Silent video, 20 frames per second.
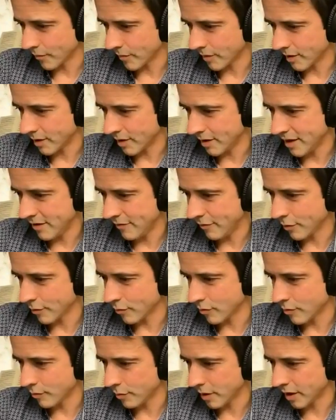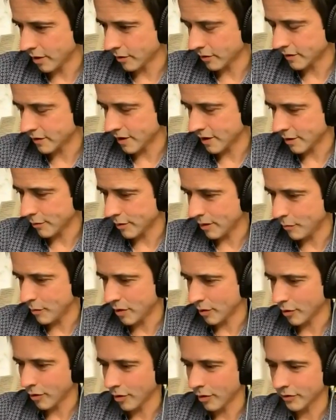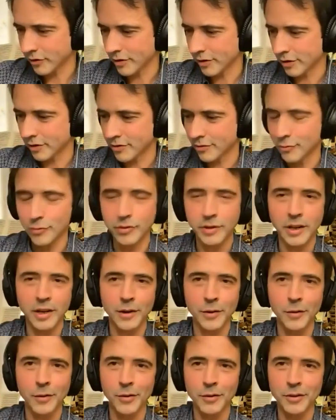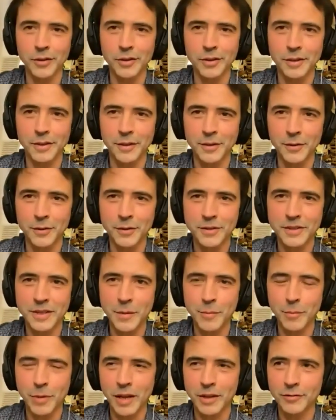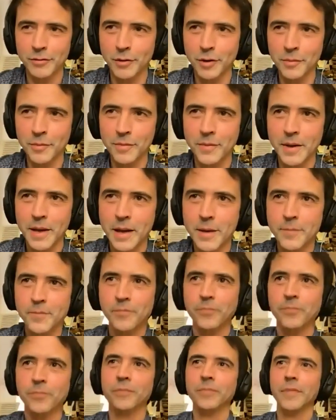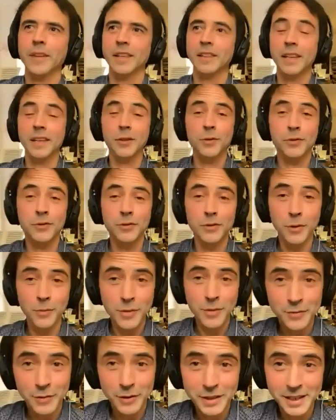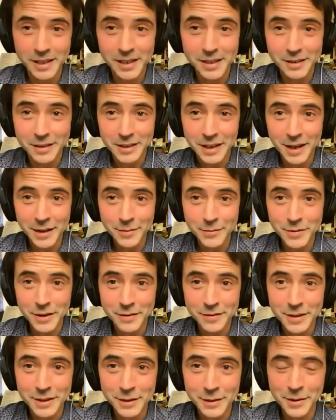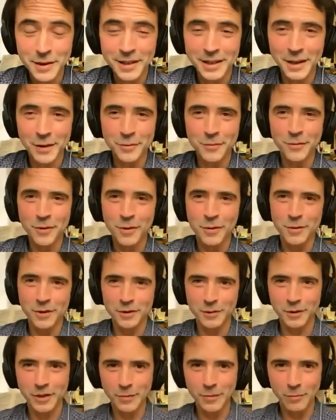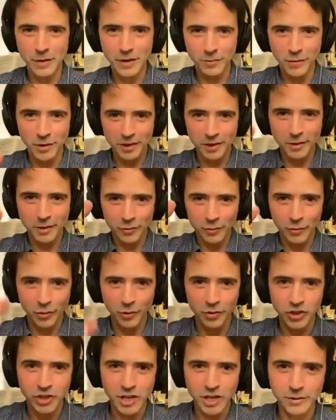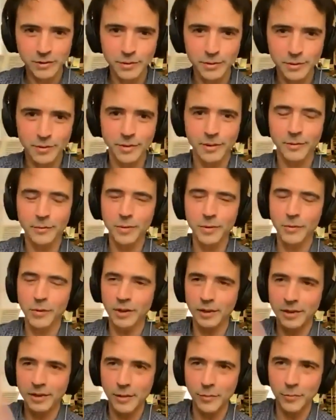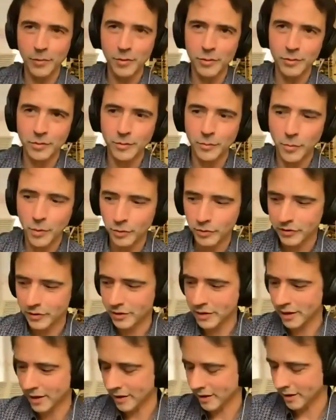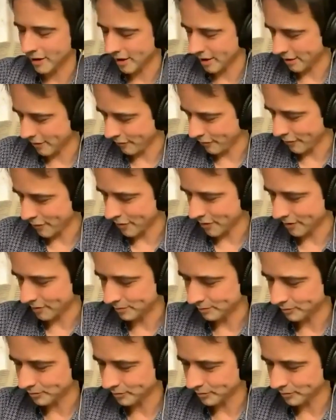leave the room because there will be a concert soon now on the same platform. Thank you so much for taking the time, dear Vito, and I look forward to keeping working on your concerto. We will keep you posted out there for